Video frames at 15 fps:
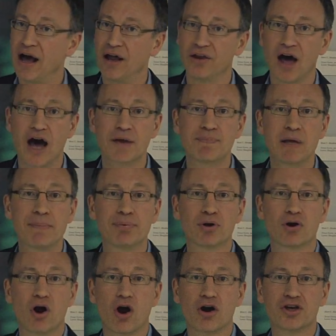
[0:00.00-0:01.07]
A lot of people
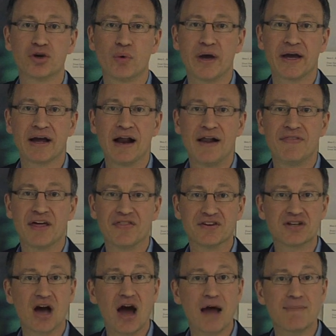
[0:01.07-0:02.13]
are arguing that the
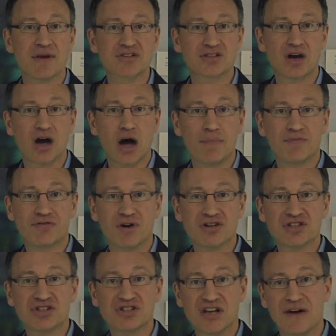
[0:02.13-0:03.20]
time has come for us
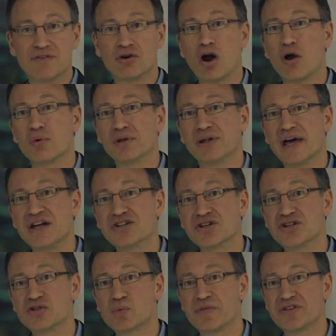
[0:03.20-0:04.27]
to sever our
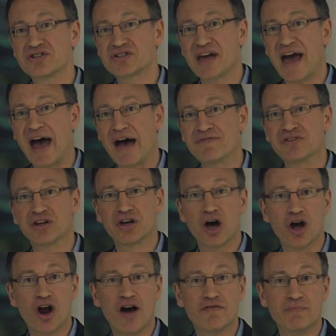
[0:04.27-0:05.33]
relations with the SCAF, to
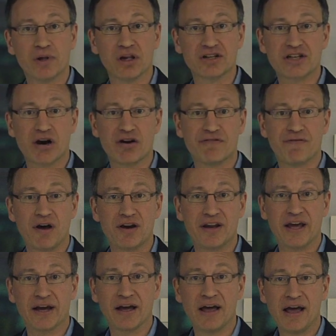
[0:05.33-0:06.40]
cut off military
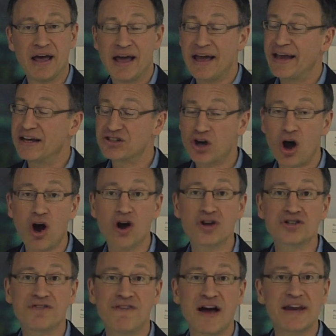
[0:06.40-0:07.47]
funding. It's hard
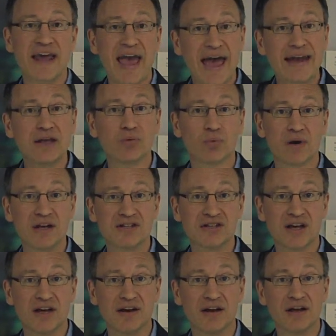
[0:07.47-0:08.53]
to find any
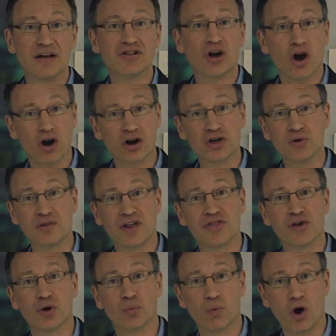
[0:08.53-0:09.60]
reason to argue that
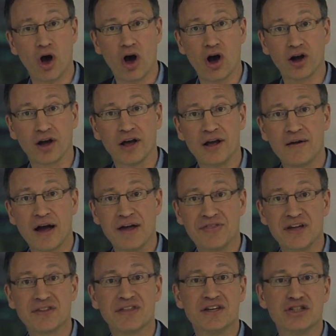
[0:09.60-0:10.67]
they're wrong. I
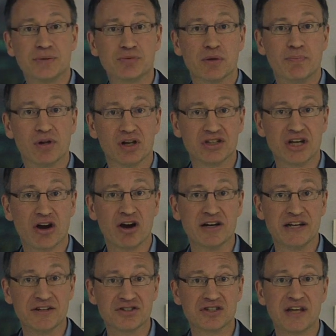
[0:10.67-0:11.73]
think the Egyptian military
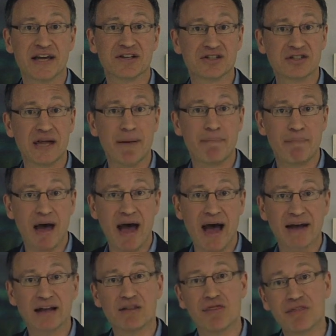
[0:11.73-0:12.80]
needs to take a step
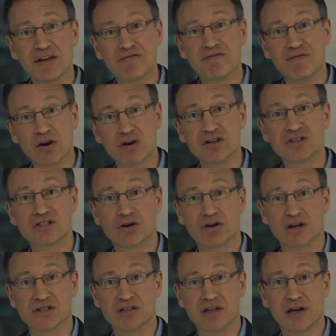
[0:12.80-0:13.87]
back and think very
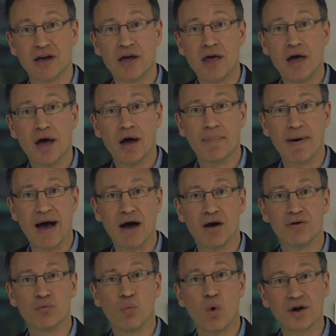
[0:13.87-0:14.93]
seriously
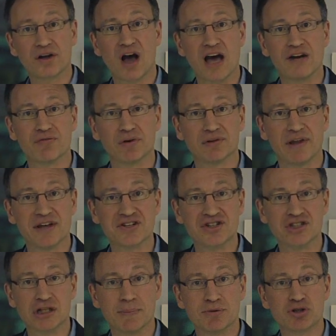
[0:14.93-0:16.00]
about what kind of
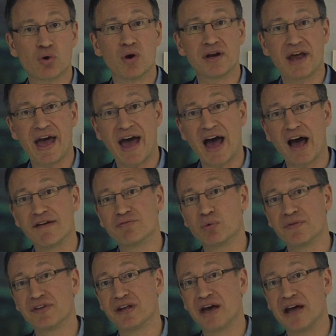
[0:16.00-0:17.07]
relationship it's going to have
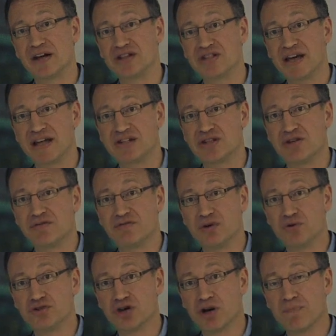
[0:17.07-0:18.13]
with the United States in the
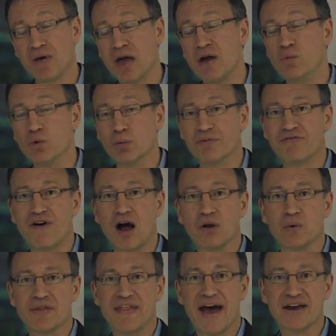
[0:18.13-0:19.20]
future. We'll be
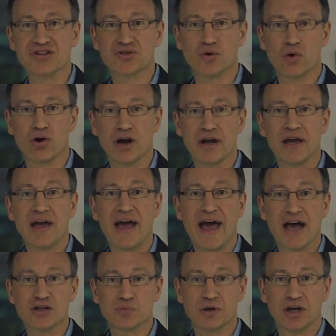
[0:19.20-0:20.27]
following that story
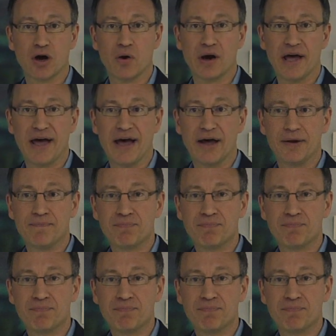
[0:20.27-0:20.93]
as we go ahead.